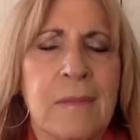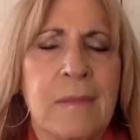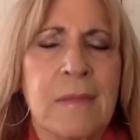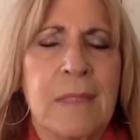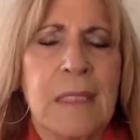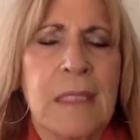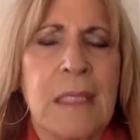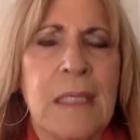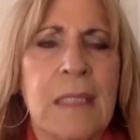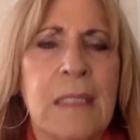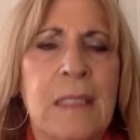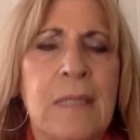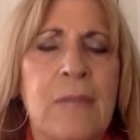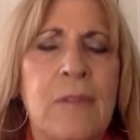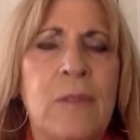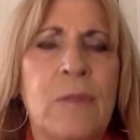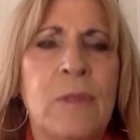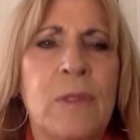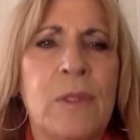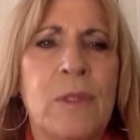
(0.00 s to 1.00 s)
And I leave you
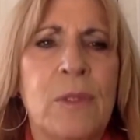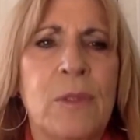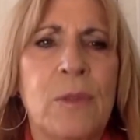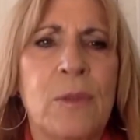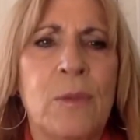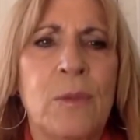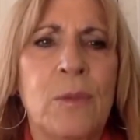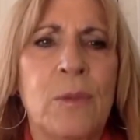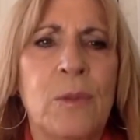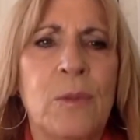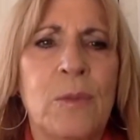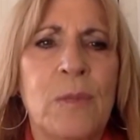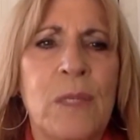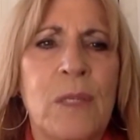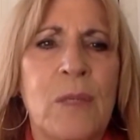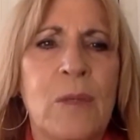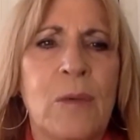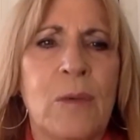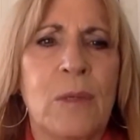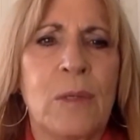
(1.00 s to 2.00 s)
with two Rumi
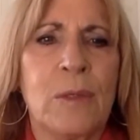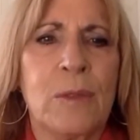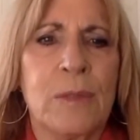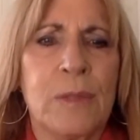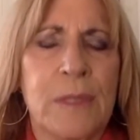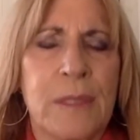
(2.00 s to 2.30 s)
quotes.